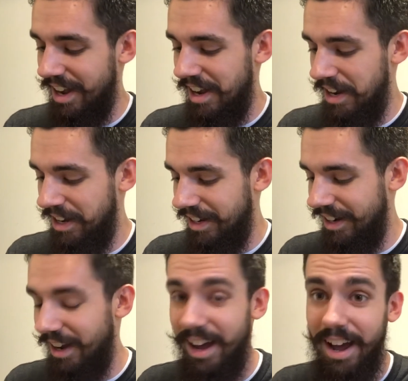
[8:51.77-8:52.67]

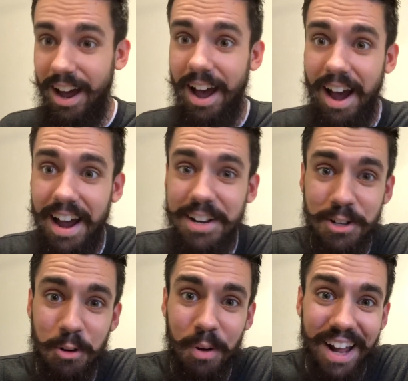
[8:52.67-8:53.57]
And I
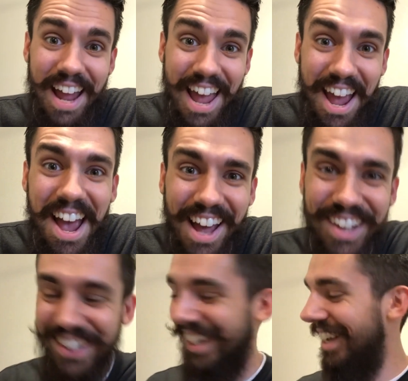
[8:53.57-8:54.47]
didn't know what I had.